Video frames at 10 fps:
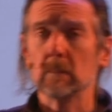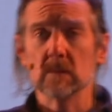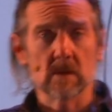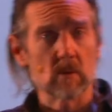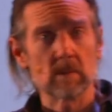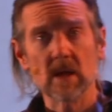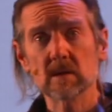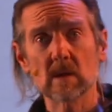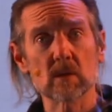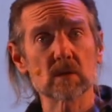Some are big,
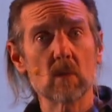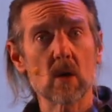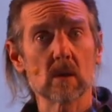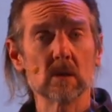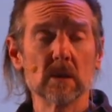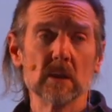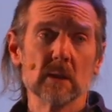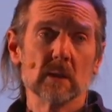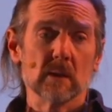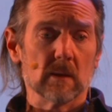some are small.
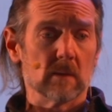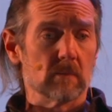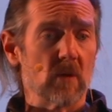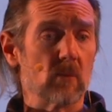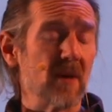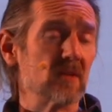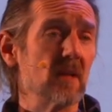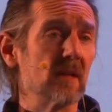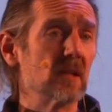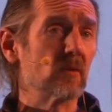They
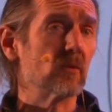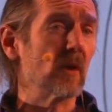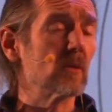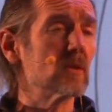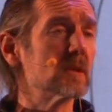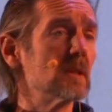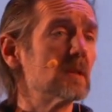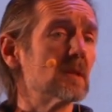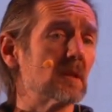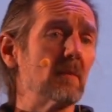resonate at different frequencies.
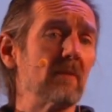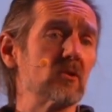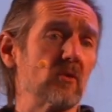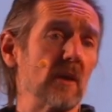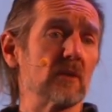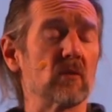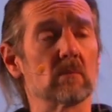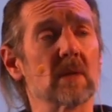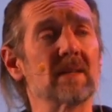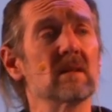Some have strings from
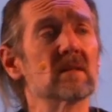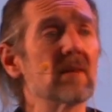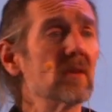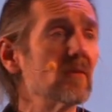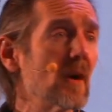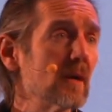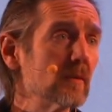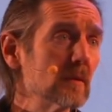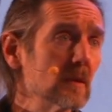1975,